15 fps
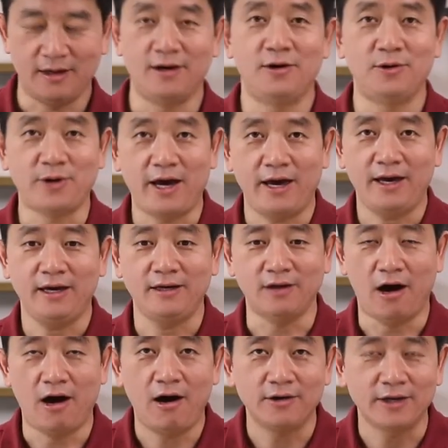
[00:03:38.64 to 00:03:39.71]
All
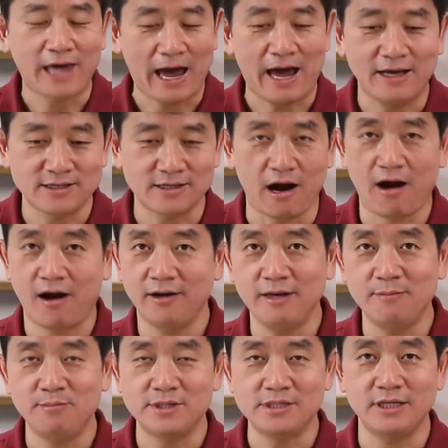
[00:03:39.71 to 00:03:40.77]
right, all the cats are
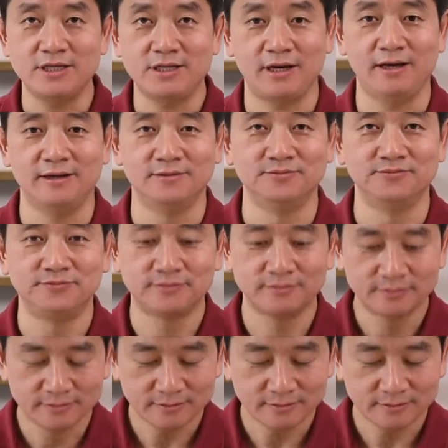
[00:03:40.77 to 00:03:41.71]
in position.